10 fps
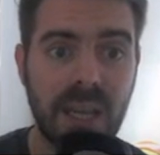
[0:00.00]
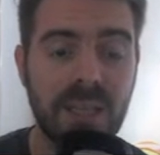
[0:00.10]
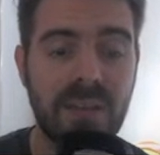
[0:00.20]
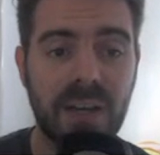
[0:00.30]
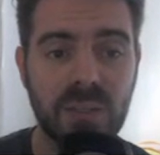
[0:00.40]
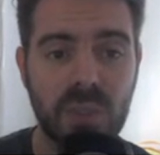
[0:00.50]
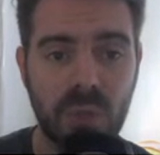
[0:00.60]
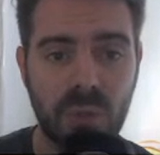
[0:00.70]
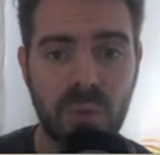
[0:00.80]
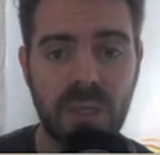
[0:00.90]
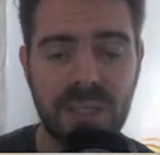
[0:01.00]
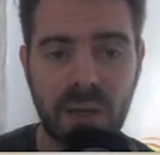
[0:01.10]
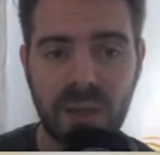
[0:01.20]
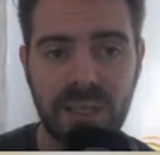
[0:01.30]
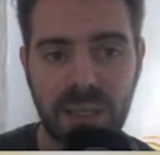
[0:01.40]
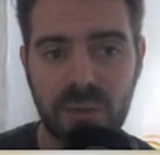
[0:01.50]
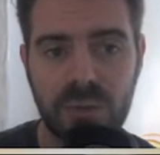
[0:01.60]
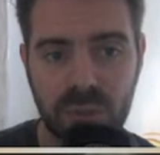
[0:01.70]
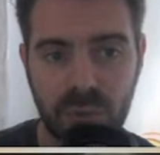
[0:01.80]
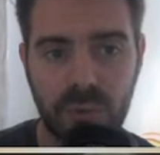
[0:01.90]
They've had 2 9-0
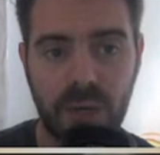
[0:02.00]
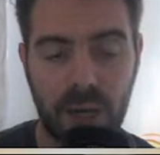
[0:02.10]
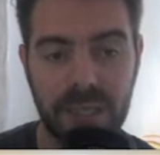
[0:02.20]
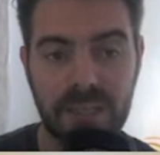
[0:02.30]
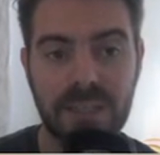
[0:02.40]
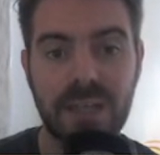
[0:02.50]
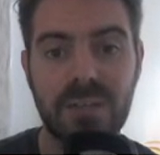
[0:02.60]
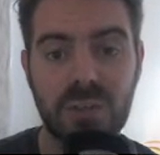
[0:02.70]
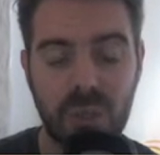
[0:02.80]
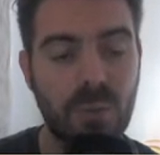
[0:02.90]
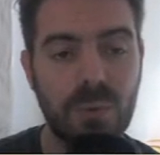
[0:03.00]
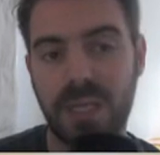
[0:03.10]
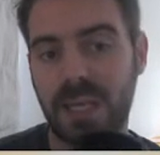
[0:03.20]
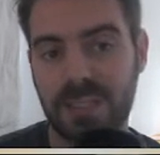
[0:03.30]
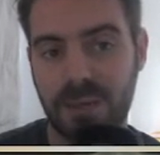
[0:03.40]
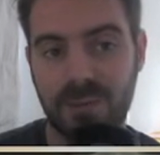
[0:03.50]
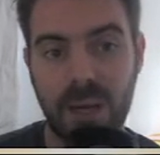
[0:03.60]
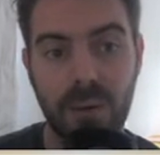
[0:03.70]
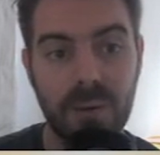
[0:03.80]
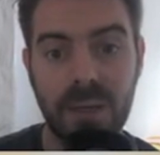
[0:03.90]
scorelines 2 years in a row.